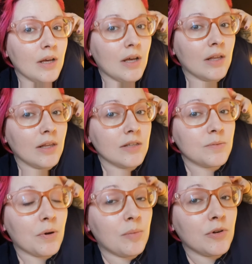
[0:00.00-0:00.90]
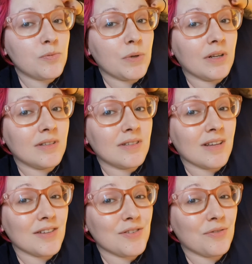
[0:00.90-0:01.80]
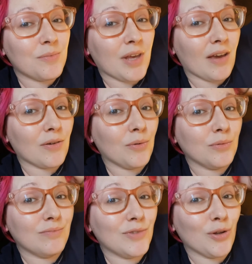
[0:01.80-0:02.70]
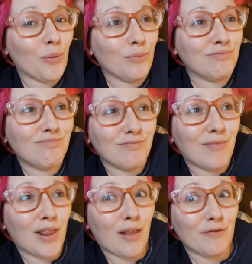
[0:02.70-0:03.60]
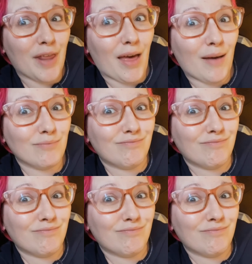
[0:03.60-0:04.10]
and that's pretty much been a disaster from the get go. So, love that.